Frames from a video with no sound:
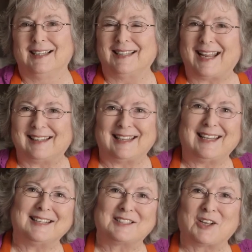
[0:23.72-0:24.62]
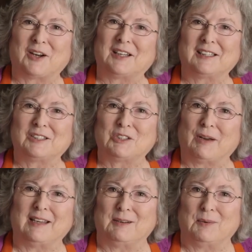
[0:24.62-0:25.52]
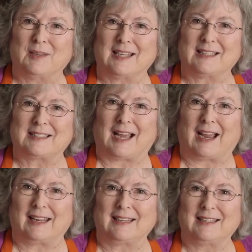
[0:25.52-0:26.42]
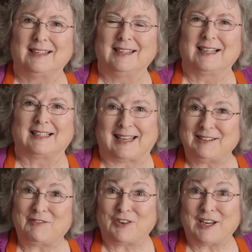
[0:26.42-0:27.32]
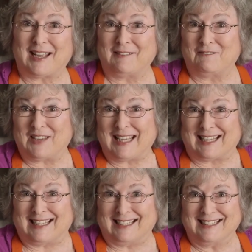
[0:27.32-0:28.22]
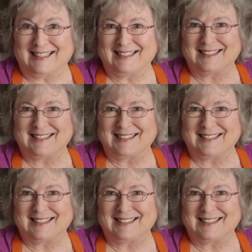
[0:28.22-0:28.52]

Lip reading: Lately, he's gone a little trendy with his diet, glutton-free and vegan.